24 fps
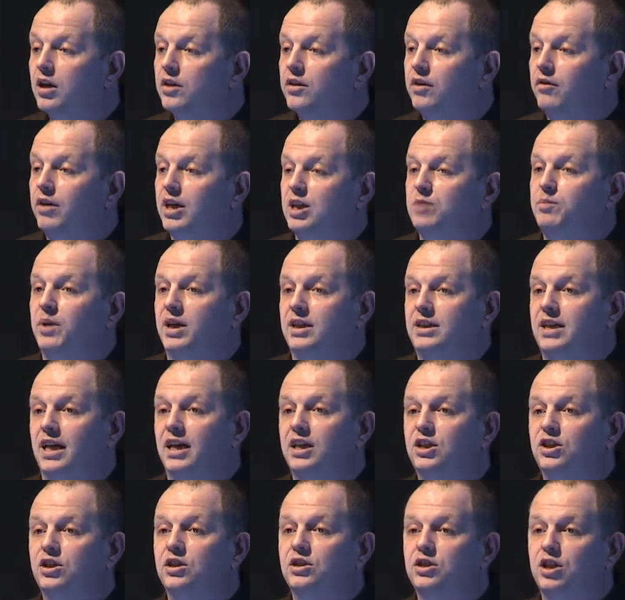Their
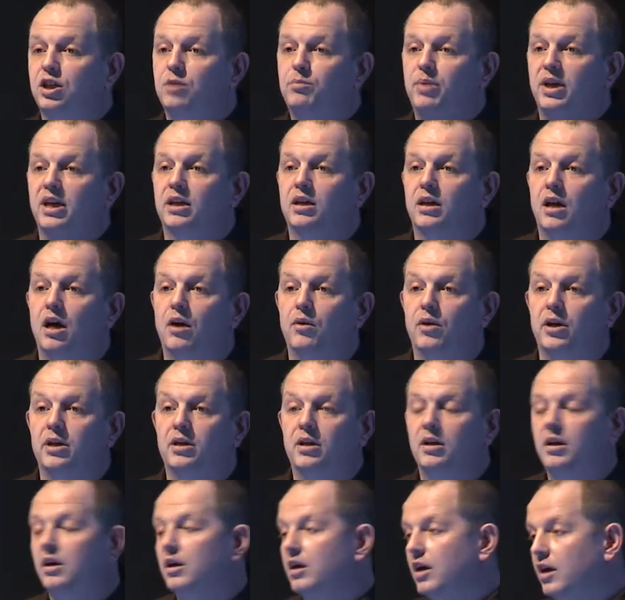expectations had been lowered,
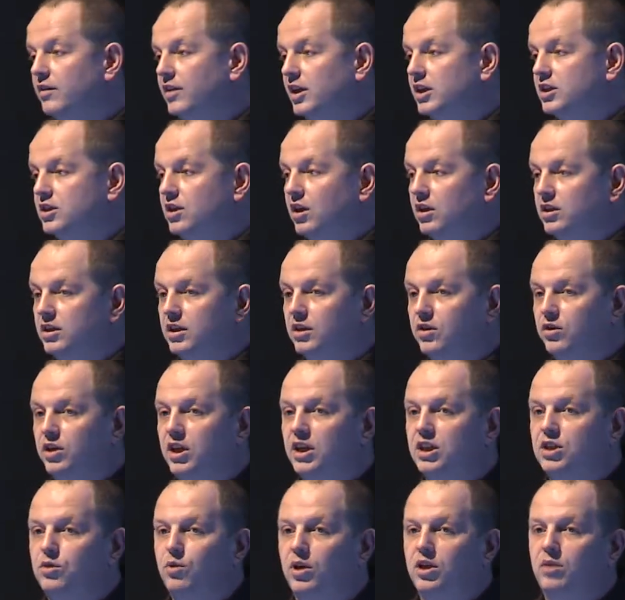and they'd started
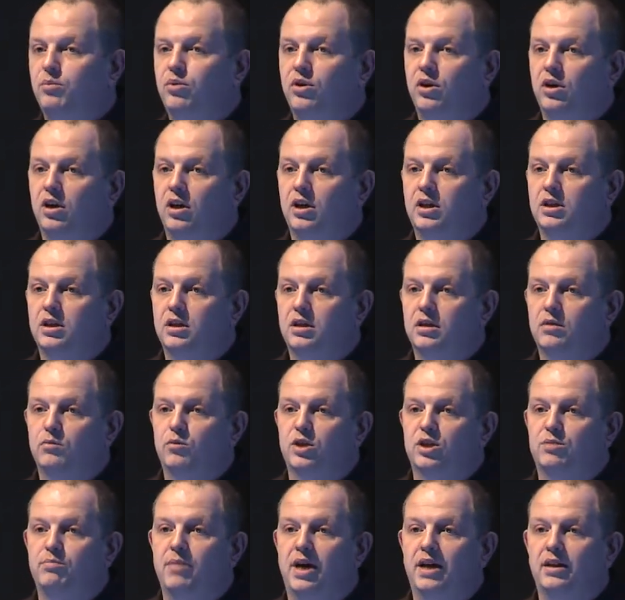looking to other product,
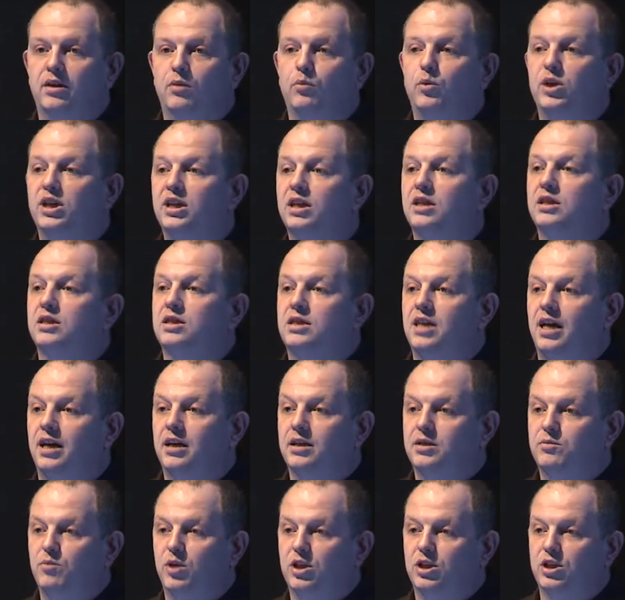which meant that we didn't
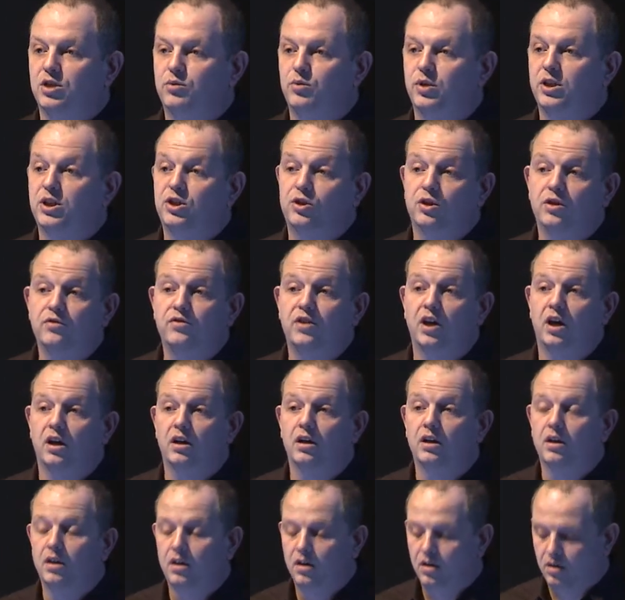sell as much as we should have
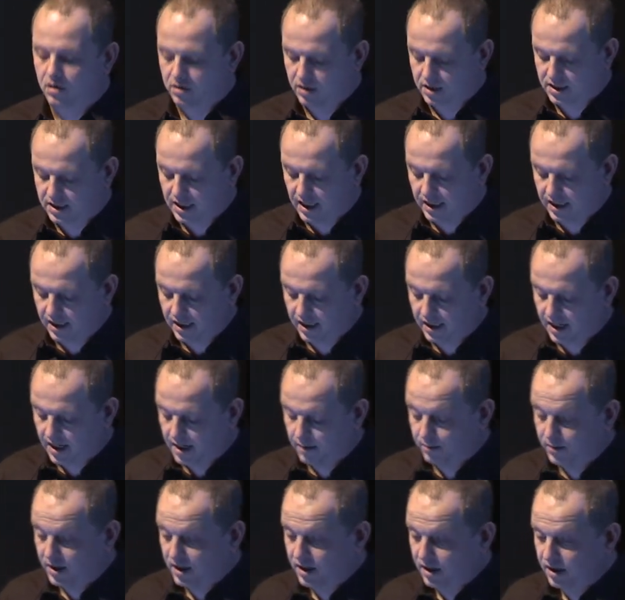done on the second
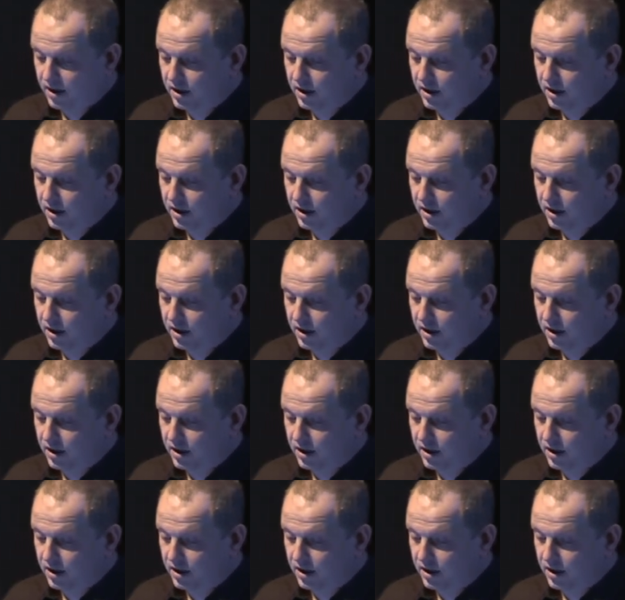game.